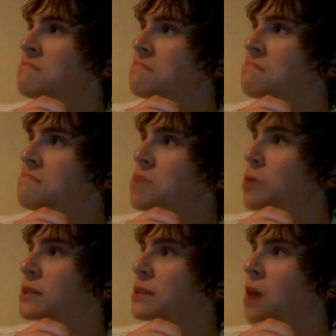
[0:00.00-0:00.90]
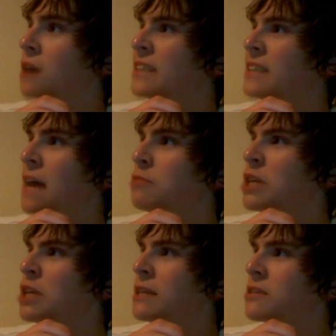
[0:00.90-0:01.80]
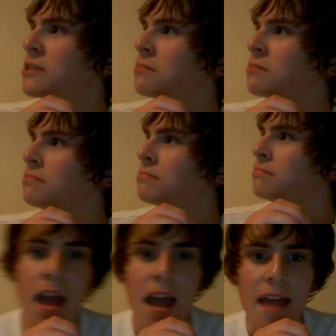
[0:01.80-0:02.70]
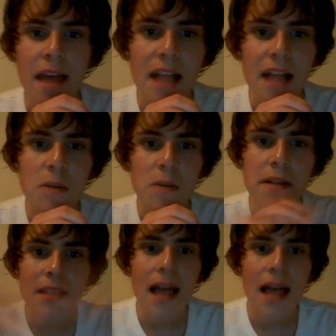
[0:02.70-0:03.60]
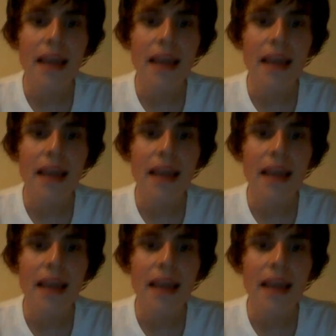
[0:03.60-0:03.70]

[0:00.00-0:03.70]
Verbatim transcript: you're a goddamn genius. That's what it's like. I mean,